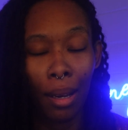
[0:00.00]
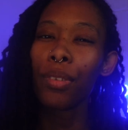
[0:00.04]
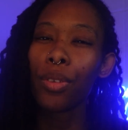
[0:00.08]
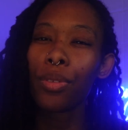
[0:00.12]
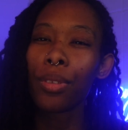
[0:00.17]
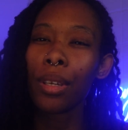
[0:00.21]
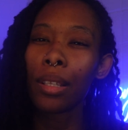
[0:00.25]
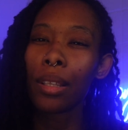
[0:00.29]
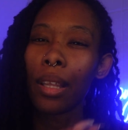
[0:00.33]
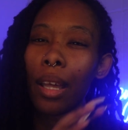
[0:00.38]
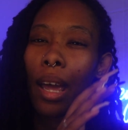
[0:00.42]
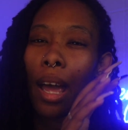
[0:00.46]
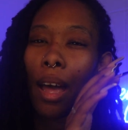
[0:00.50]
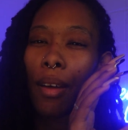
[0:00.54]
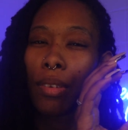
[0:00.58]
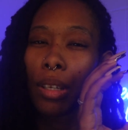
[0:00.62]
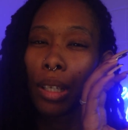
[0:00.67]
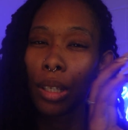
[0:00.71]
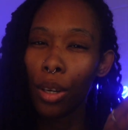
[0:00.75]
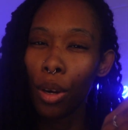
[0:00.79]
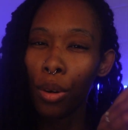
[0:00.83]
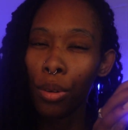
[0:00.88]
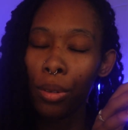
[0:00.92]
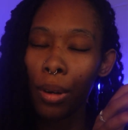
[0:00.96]
You think that
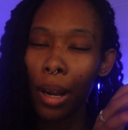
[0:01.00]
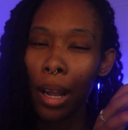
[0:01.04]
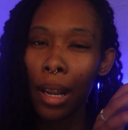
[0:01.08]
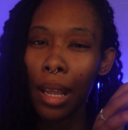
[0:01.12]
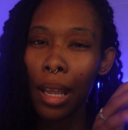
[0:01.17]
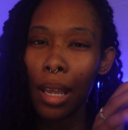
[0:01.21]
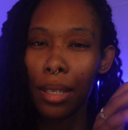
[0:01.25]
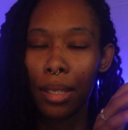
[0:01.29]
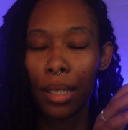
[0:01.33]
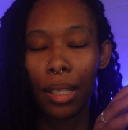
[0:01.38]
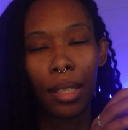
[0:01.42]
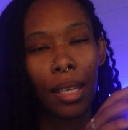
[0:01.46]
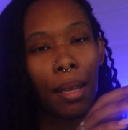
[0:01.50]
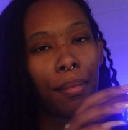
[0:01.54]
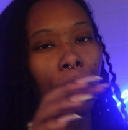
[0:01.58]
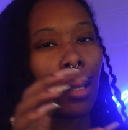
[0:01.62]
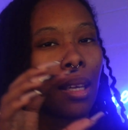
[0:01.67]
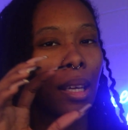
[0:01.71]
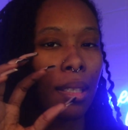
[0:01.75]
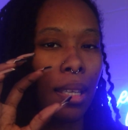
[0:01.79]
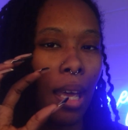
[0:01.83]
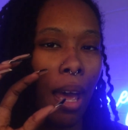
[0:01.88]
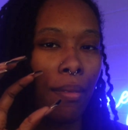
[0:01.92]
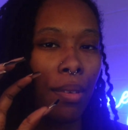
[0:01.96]
having no credit is the same
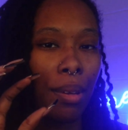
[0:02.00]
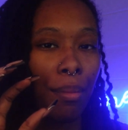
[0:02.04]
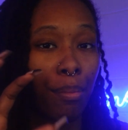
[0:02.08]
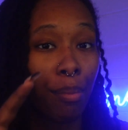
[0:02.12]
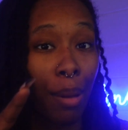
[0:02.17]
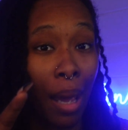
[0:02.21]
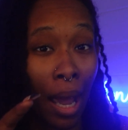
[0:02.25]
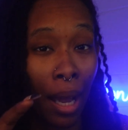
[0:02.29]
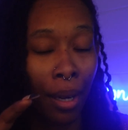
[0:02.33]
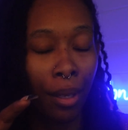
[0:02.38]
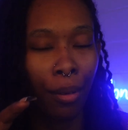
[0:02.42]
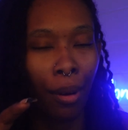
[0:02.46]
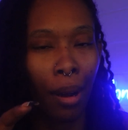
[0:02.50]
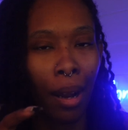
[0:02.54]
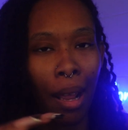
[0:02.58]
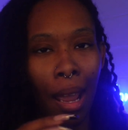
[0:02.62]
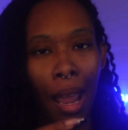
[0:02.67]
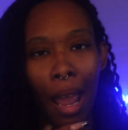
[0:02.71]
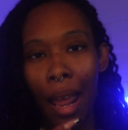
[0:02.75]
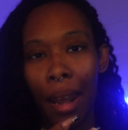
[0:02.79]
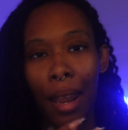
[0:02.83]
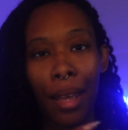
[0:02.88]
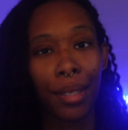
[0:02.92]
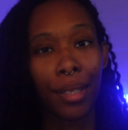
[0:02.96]
thing as having bad
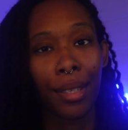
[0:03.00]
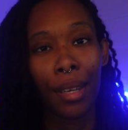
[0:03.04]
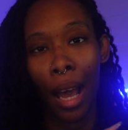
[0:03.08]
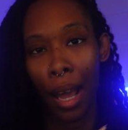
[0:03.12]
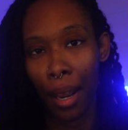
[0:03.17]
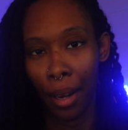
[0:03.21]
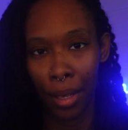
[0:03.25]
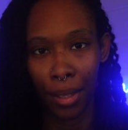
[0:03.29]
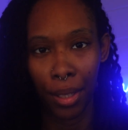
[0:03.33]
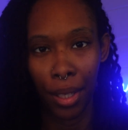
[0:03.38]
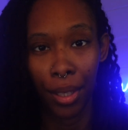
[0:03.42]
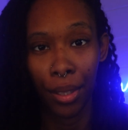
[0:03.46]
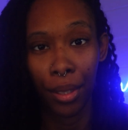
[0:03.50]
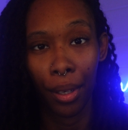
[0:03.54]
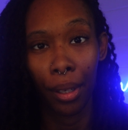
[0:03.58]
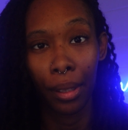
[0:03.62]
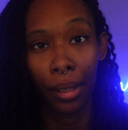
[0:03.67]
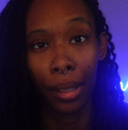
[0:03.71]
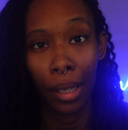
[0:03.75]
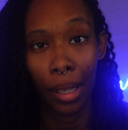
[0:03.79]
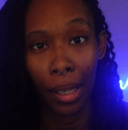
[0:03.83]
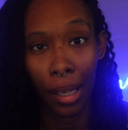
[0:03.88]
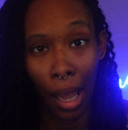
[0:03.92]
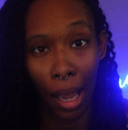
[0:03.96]
credit, and that's not
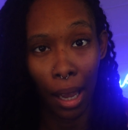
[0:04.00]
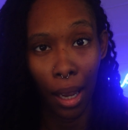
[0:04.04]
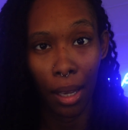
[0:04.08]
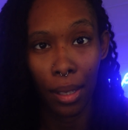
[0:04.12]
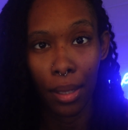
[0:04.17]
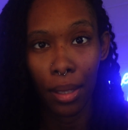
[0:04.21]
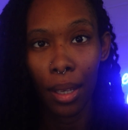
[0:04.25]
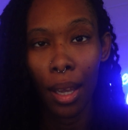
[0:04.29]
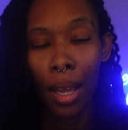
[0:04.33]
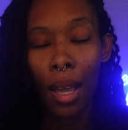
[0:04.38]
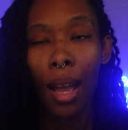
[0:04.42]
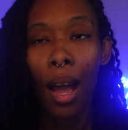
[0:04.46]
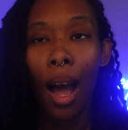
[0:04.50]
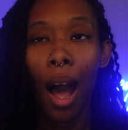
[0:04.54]
necessarily the case.